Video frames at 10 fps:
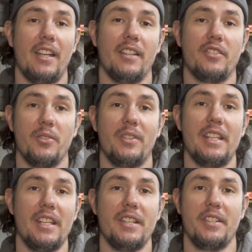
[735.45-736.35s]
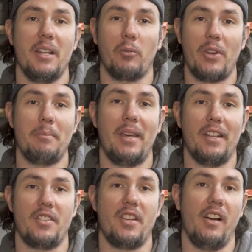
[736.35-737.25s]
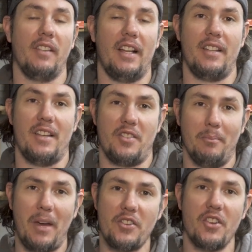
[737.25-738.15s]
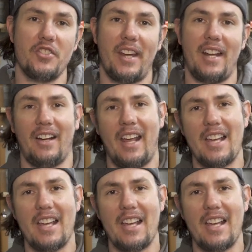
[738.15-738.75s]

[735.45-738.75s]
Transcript: into the ECM repin, stuff like that. So make sure to check it out.